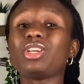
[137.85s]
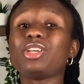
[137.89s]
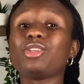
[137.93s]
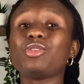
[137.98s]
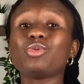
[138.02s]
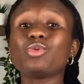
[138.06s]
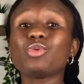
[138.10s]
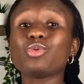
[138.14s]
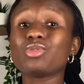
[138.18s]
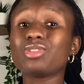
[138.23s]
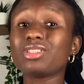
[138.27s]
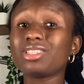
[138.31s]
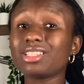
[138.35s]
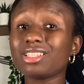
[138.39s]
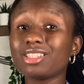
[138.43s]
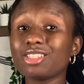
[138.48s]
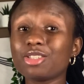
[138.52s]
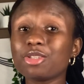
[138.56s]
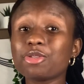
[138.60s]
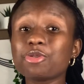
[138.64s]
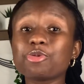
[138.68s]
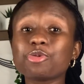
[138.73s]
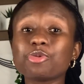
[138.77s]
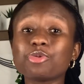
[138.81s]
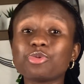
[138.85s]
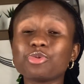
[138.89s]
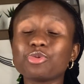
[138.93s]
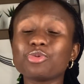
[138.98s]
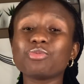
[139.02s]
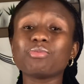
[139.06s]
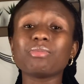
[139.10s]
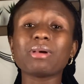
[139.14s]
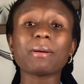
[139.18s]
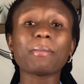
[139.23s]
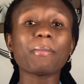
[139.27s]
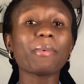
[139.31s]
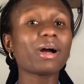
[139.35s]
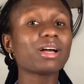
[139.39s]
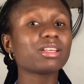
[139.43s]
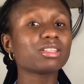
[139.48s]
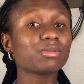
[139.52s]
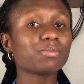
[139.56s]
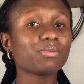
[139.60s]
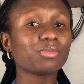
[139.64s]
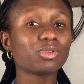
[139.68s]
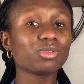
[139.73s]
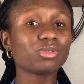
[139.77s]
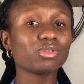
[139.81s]
Enugu State to do my
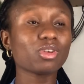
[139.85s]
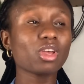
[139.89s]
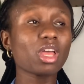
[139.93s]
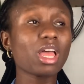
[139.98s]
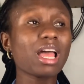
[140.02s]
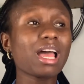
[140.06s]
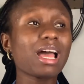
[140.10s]
passport.